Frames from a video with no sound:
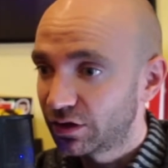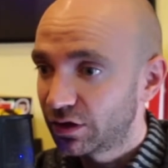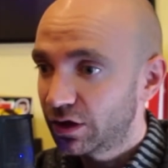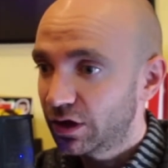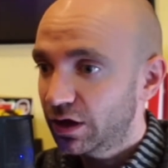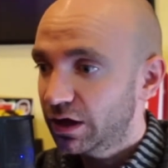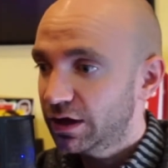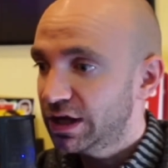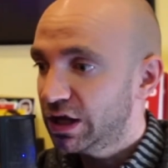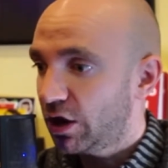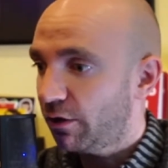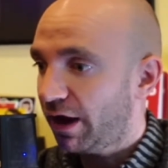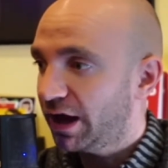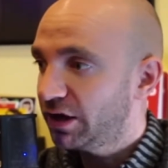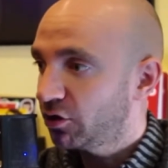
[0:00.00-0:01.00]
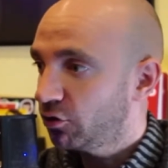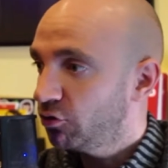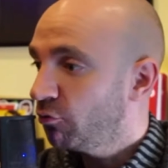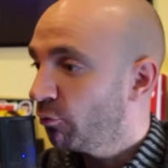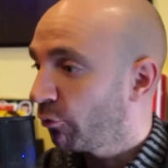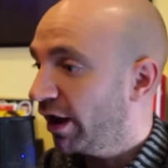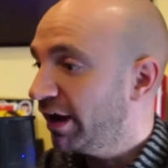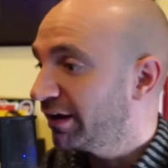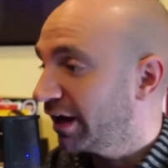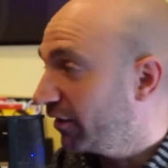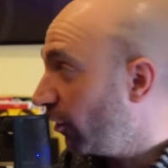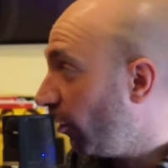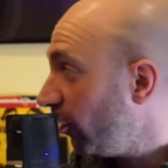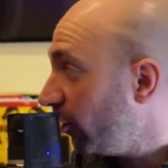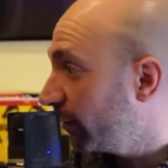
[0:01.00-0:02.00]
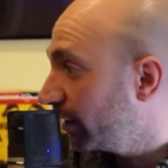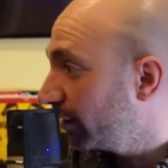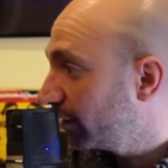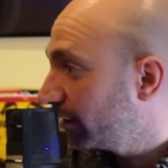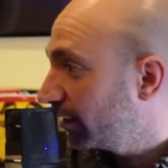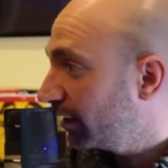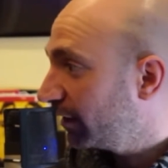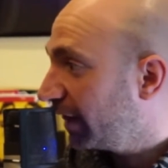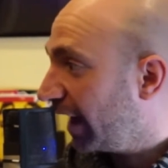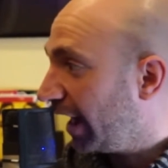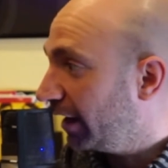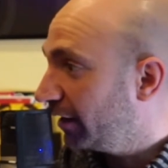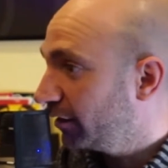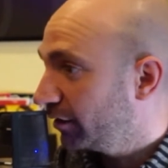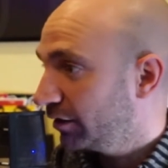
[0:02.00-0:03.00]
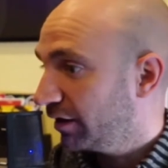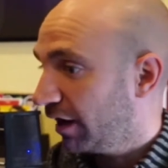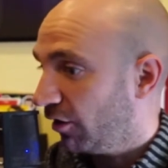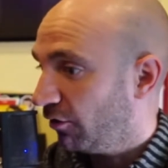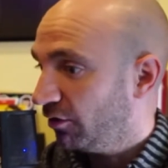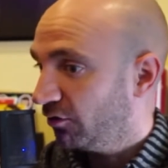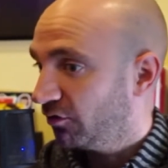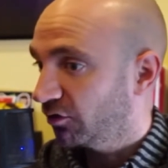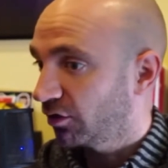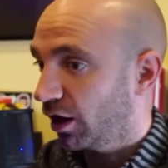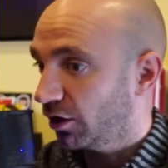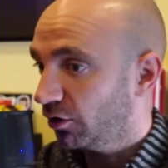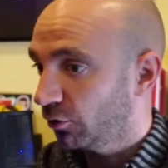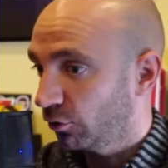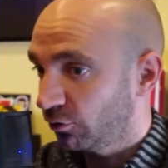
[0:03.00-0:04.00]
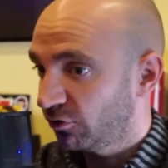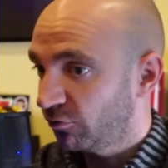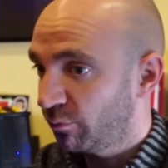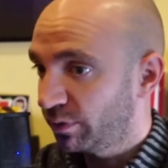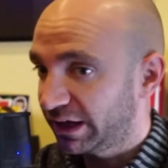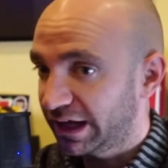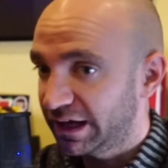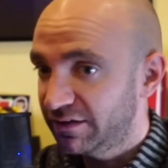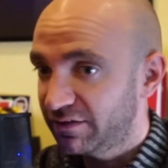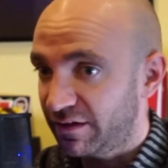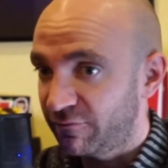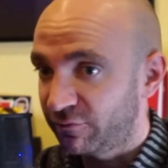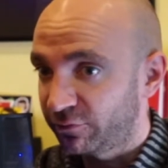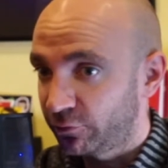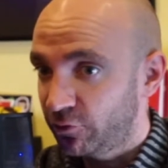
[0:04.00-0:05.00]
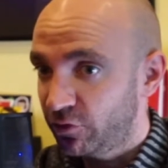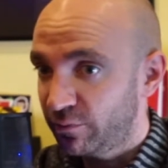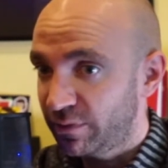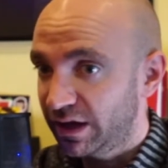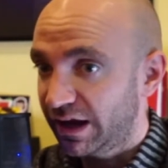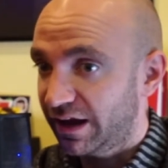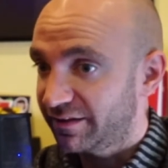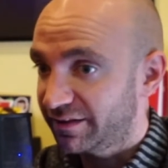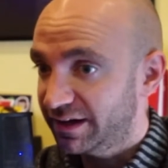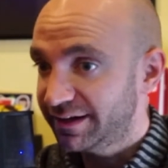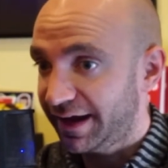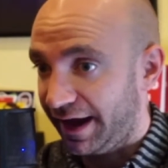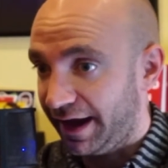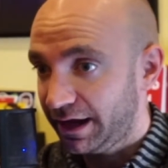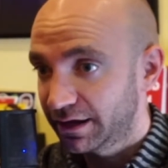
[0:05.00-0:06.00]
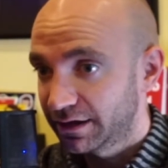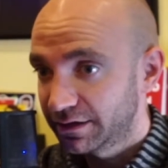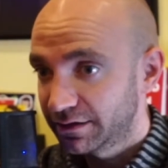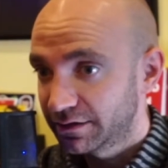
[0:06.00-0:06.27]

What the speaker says: And you break down the argument that terrorists got a hold of planes and flew them in as an attack,